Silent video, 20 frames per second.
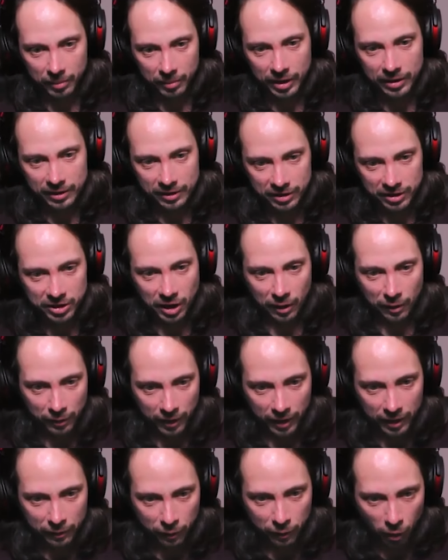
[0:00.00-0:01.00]
but
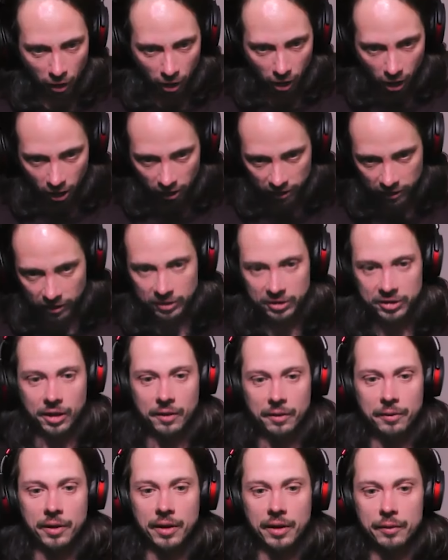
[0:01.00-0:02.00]
suffering for art or
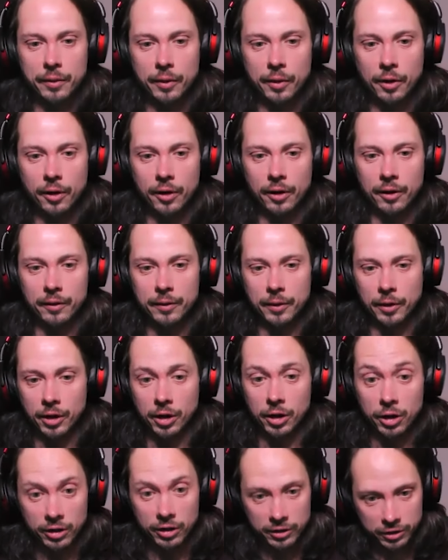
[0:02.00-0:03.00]
suffering for
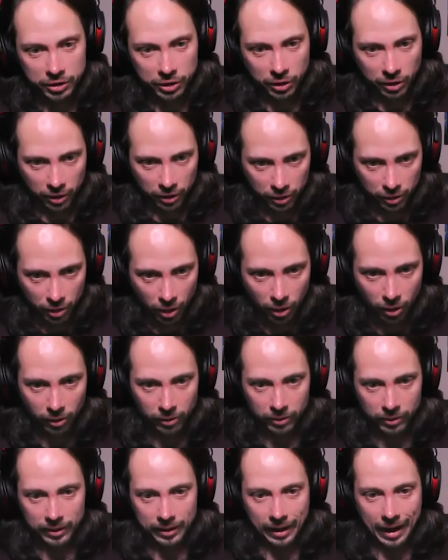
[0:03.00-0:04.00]
a certain
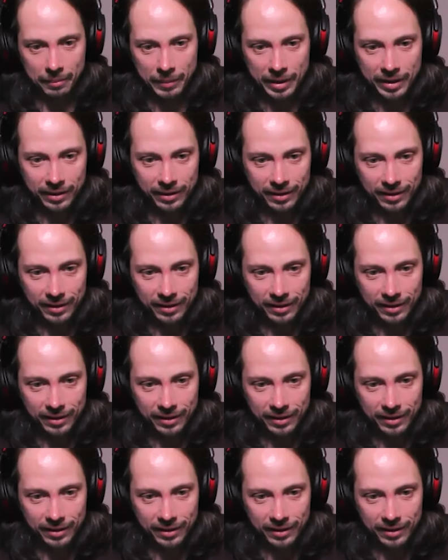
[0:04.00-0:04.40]
goal, I mean,